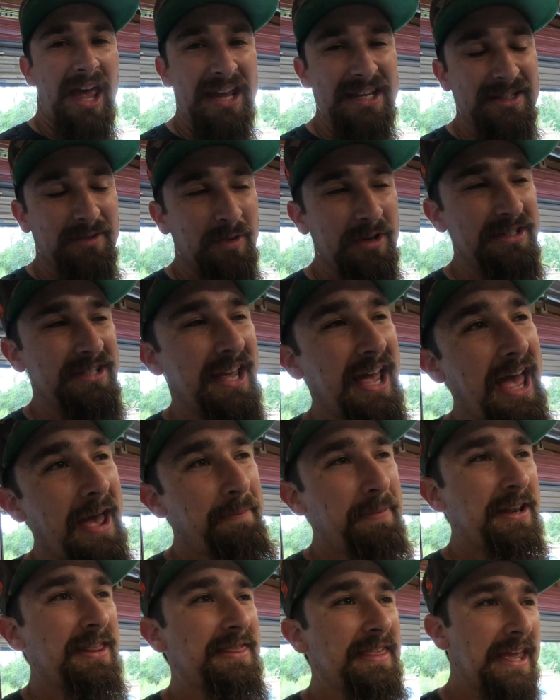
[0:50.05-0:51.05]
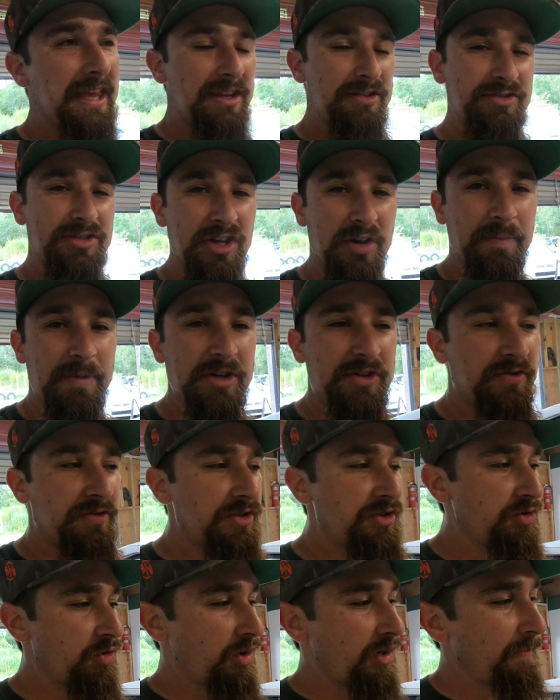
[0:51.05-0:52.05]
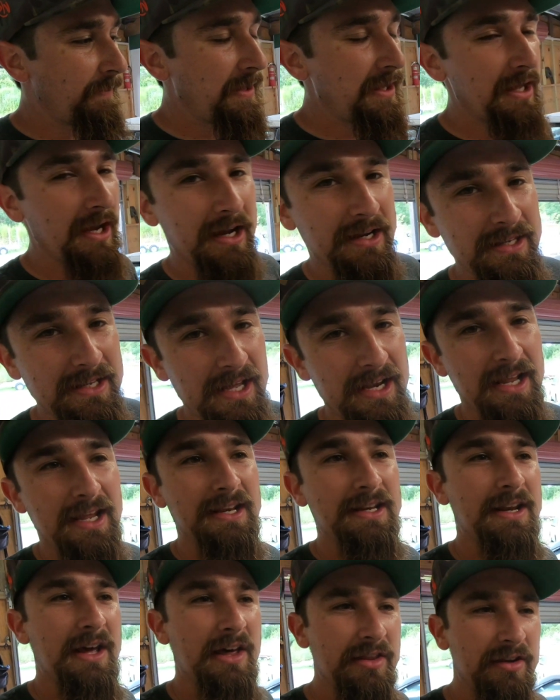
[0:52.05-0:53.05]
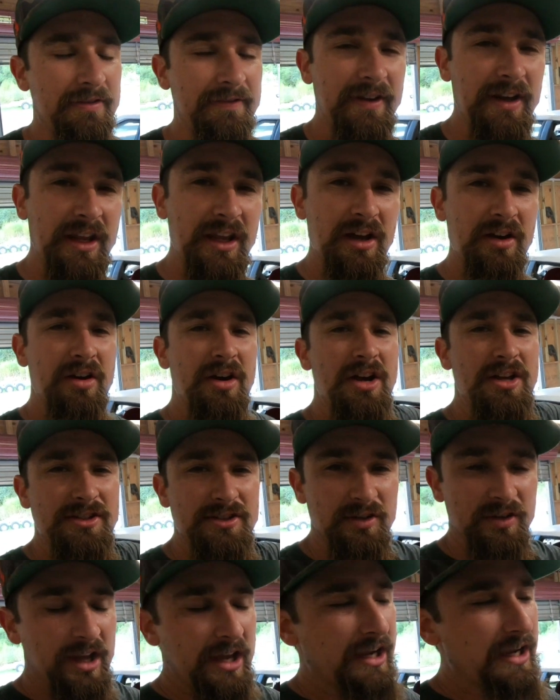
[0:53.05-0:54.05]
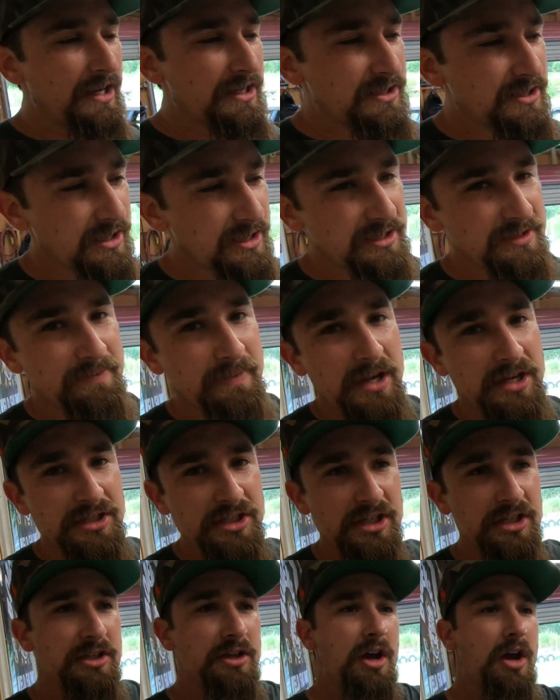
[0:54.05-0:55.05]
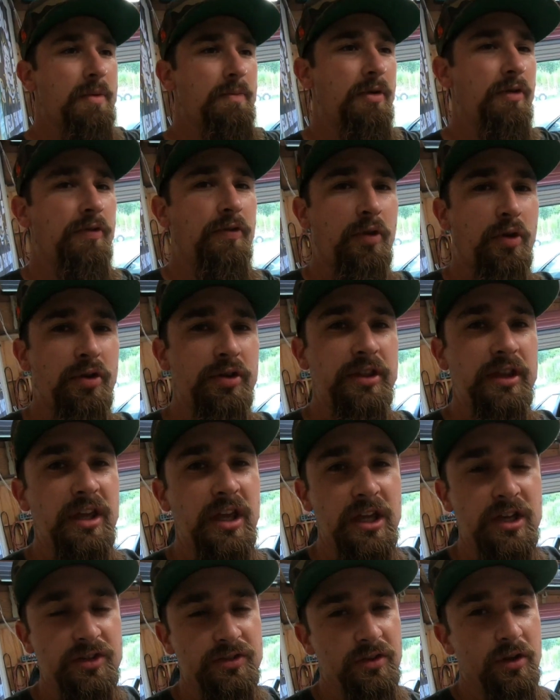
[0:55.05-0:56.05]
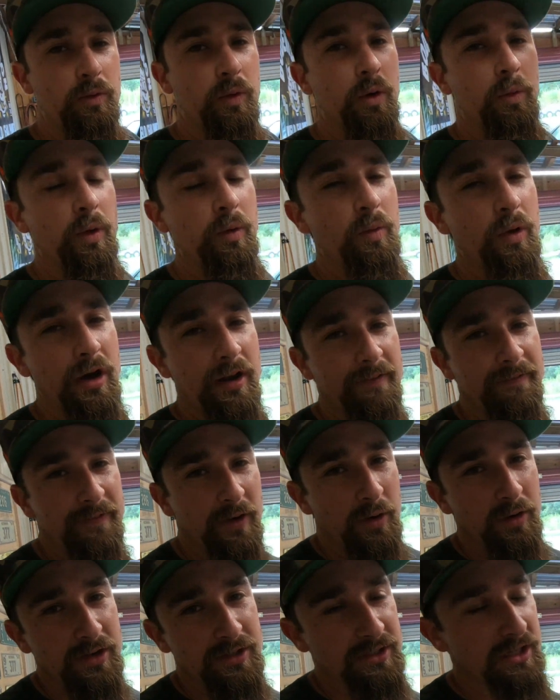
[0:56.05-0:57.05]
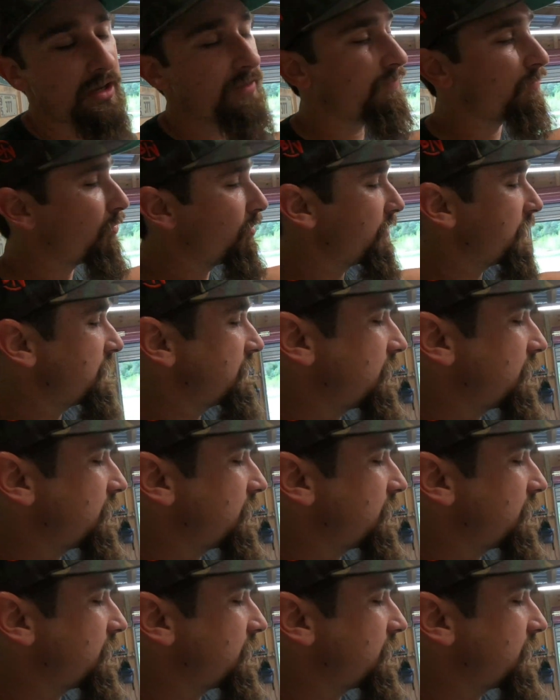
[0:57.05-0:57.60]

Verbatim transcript: Hey, so what's happening? Thank you so much for joining me on yet another video. So like I just mentioned before the intro, what we want to focus on for this